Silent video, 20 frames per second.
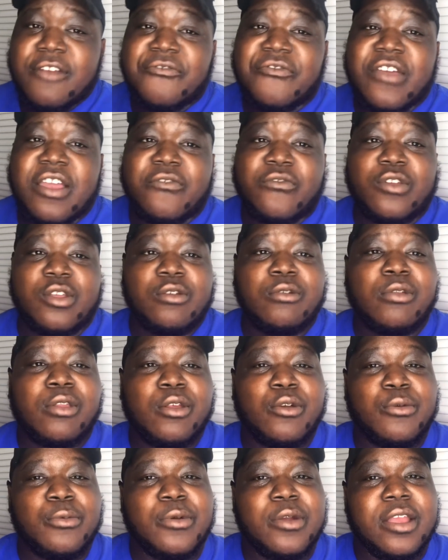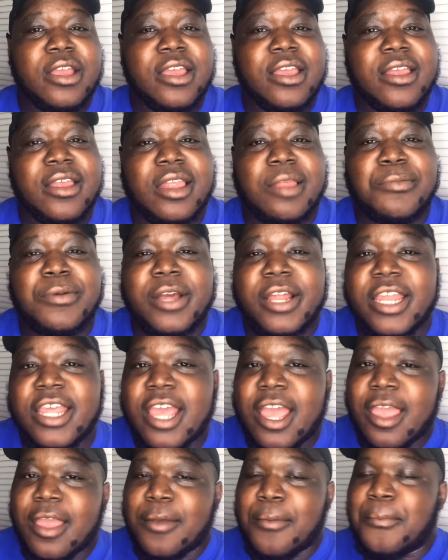favorite YouTuber is
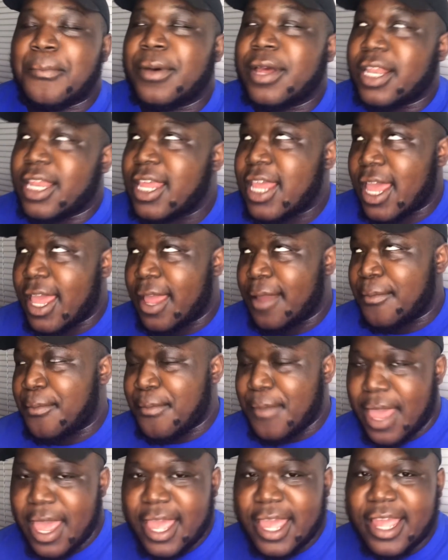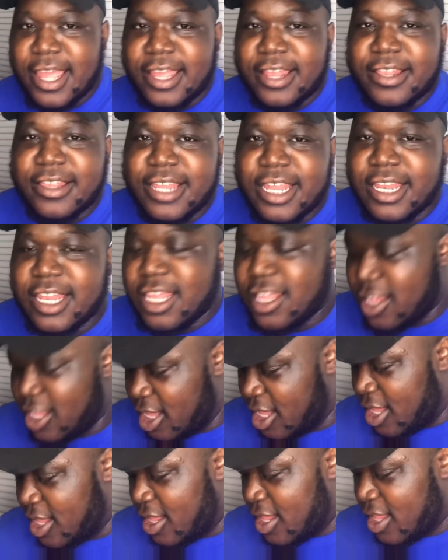Punny Punny Made DDG.